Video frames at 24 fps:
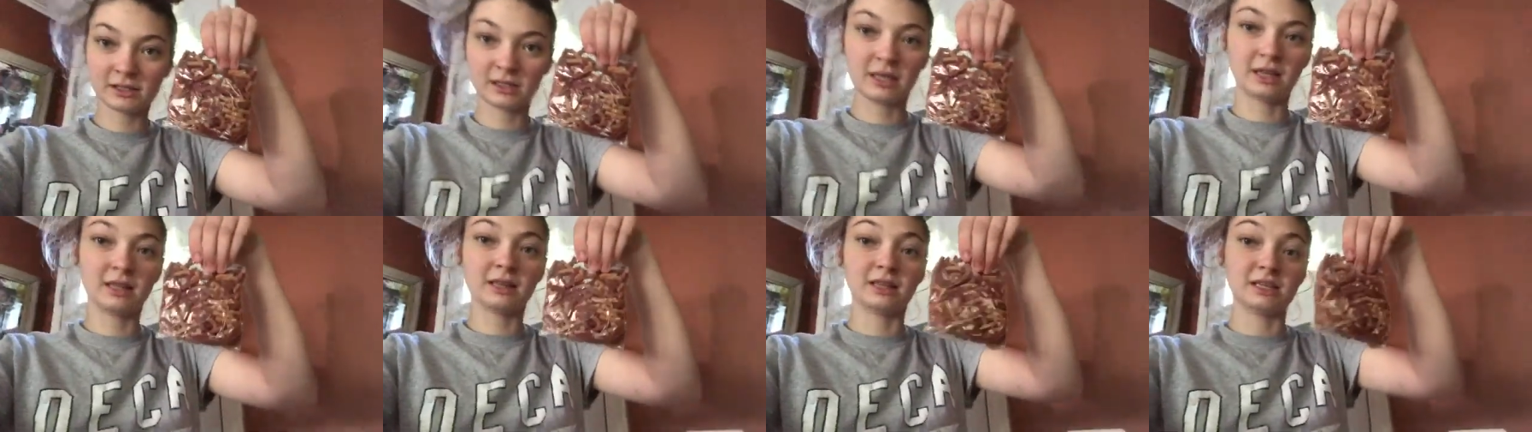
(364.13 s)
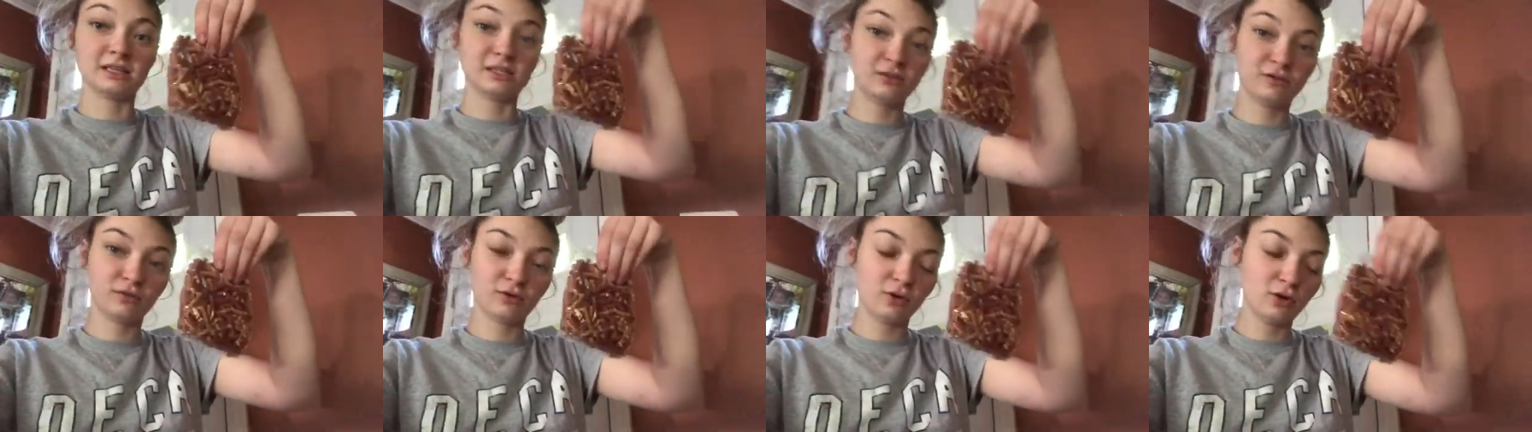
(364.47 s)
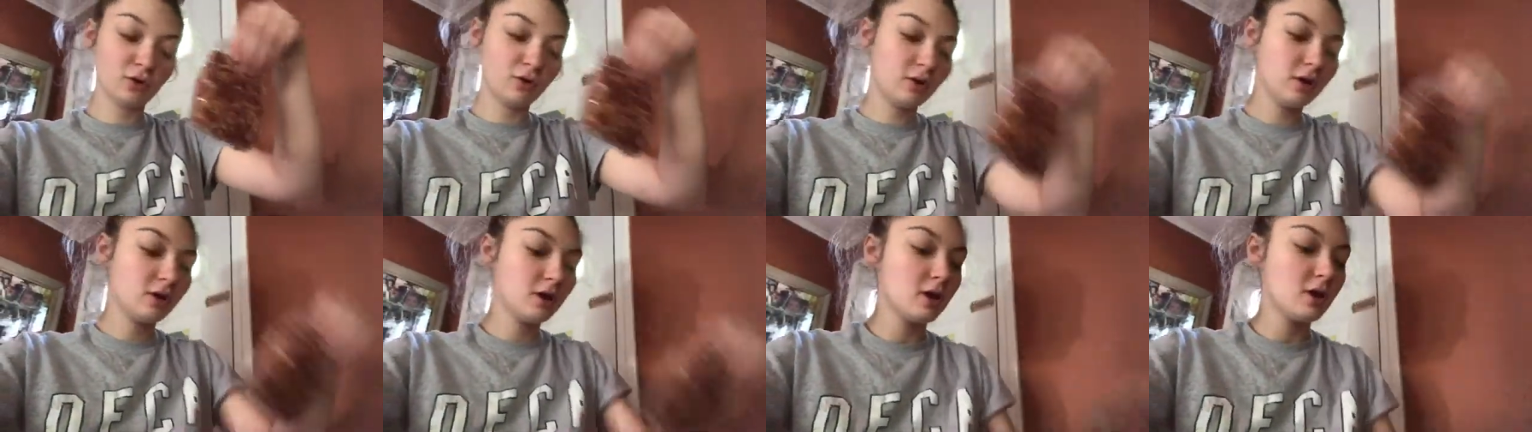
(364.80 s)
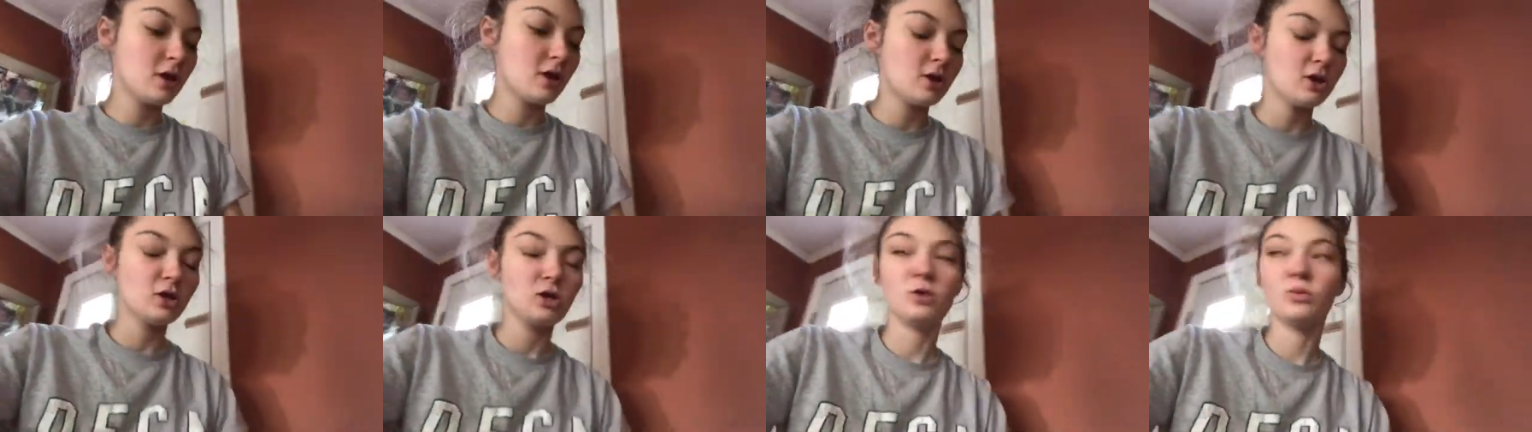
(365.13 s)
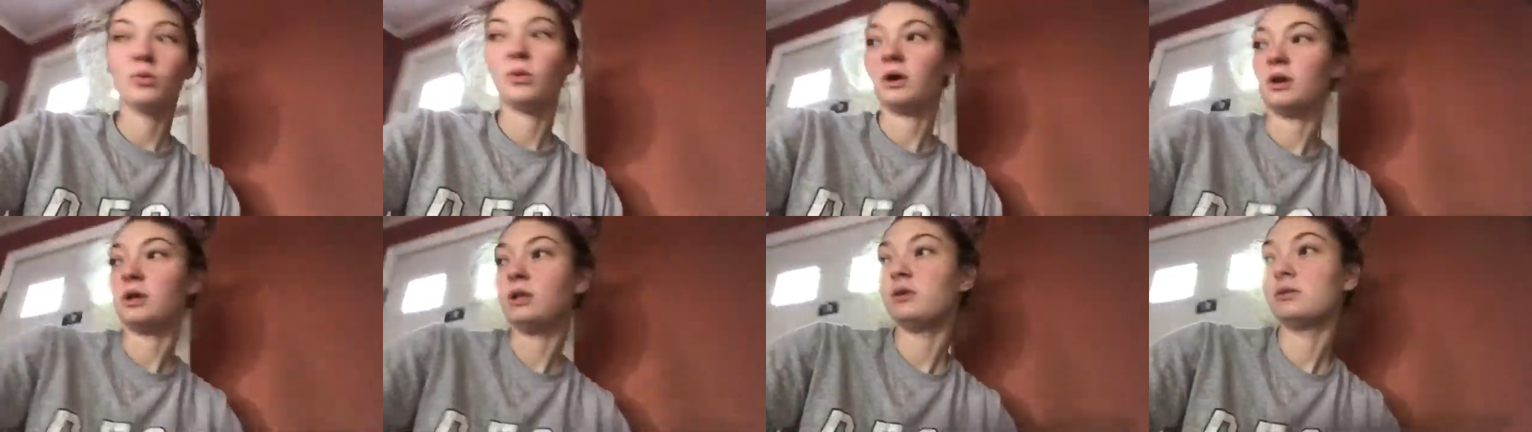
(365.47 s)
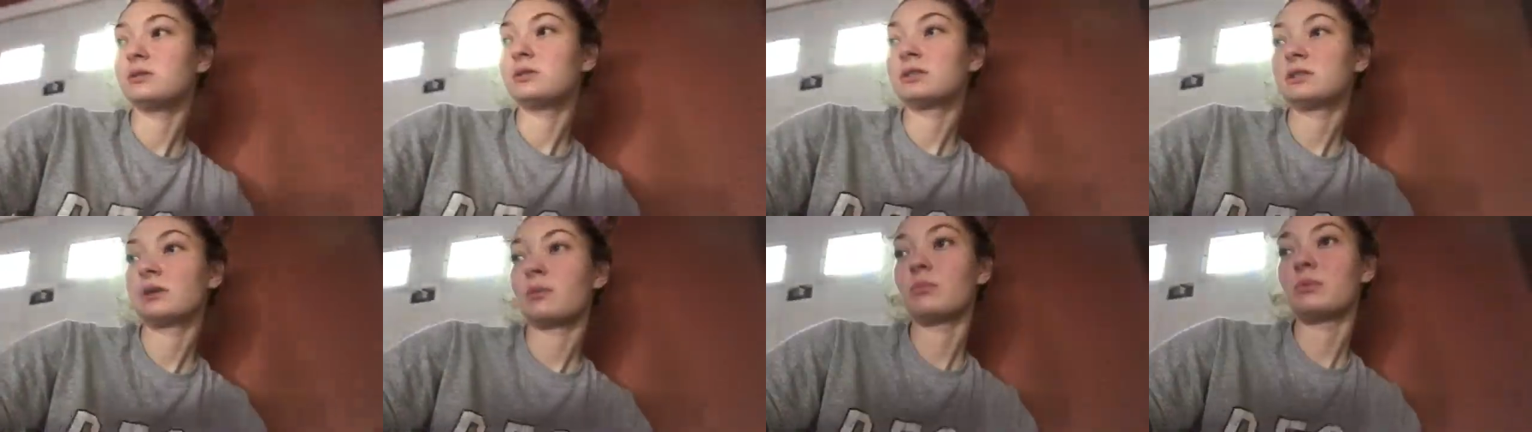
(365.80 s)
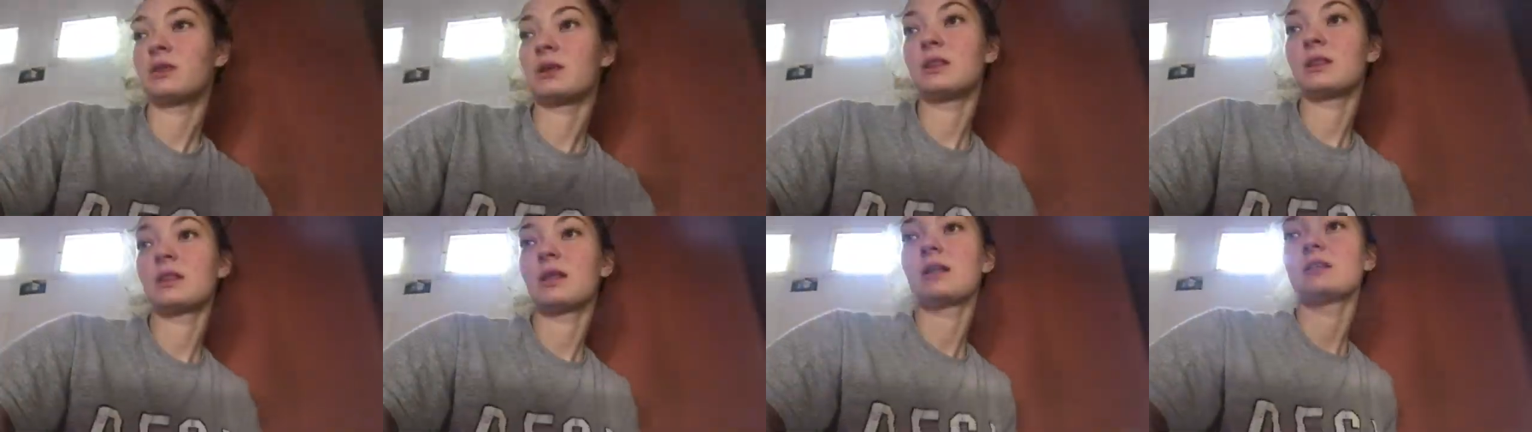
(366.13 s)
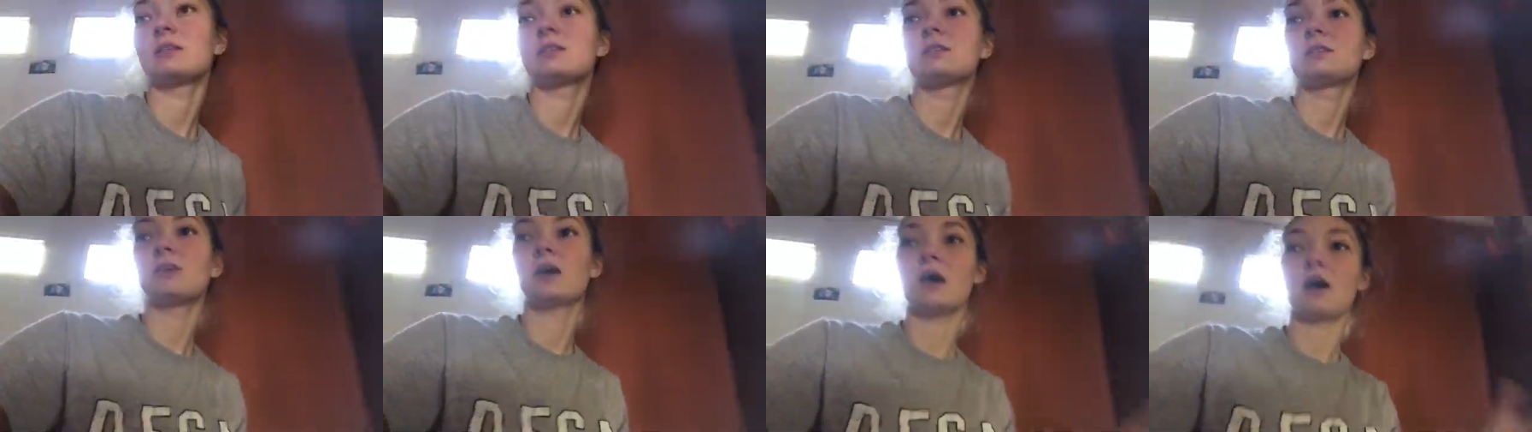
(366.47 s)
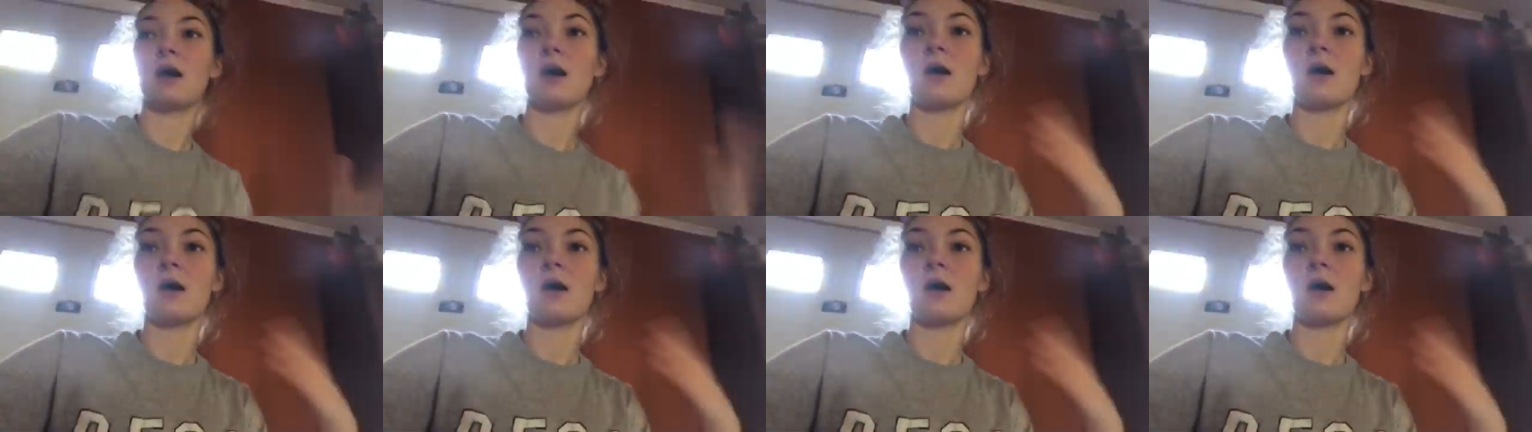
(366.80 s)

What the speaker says: like this food. You wanna use something that's,